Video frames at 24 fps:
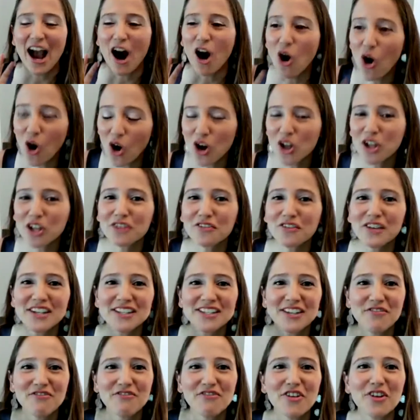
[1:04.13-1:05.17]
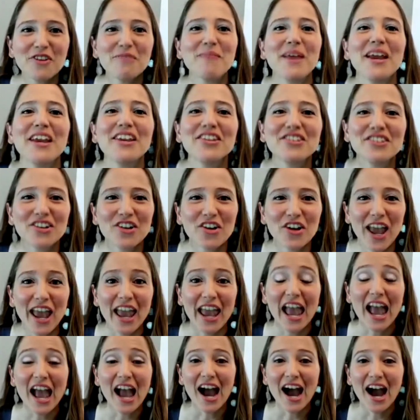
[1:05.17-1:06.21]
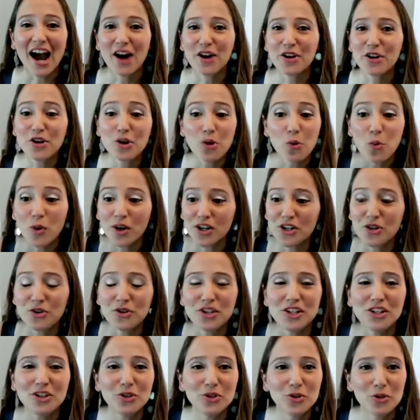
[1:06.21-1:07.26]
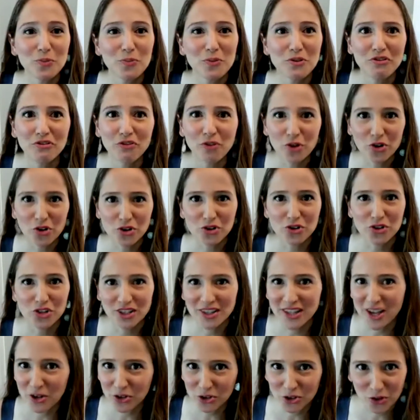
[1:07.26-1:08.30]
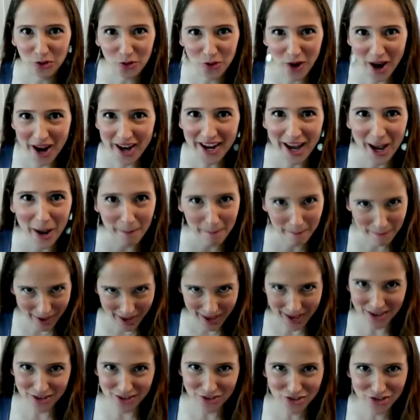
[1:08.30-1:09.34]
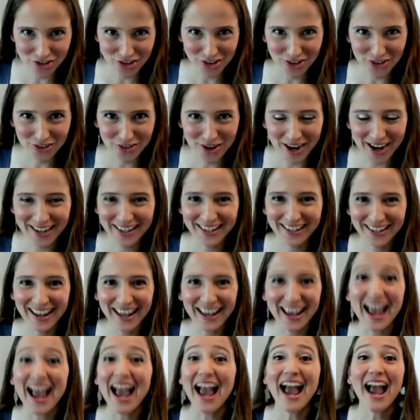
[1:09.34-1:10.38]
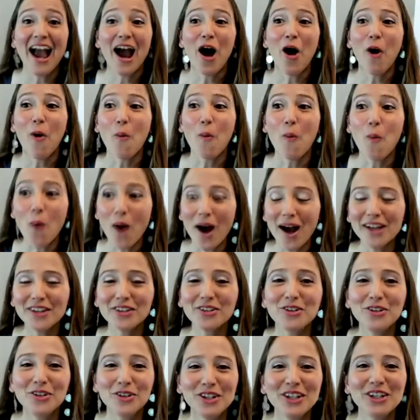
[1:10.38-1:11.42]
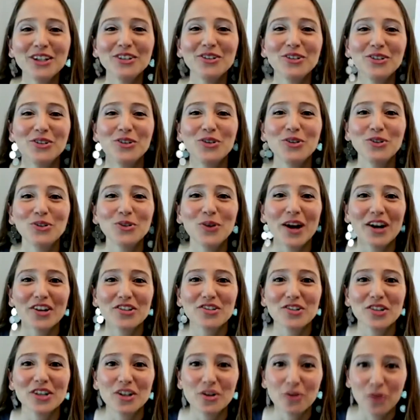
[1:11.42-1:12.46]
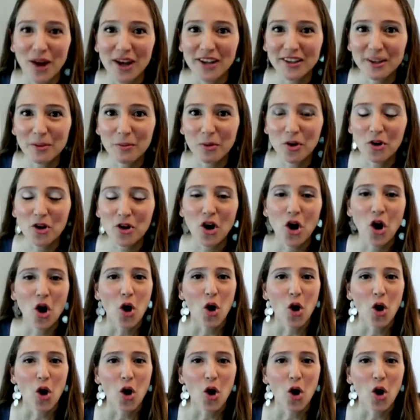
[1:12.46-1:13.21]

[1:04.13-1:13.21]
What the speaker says: all of his information. Okay, what do you need to do before you sit down to write a page, right? Like, what do you need to do to actually write the book,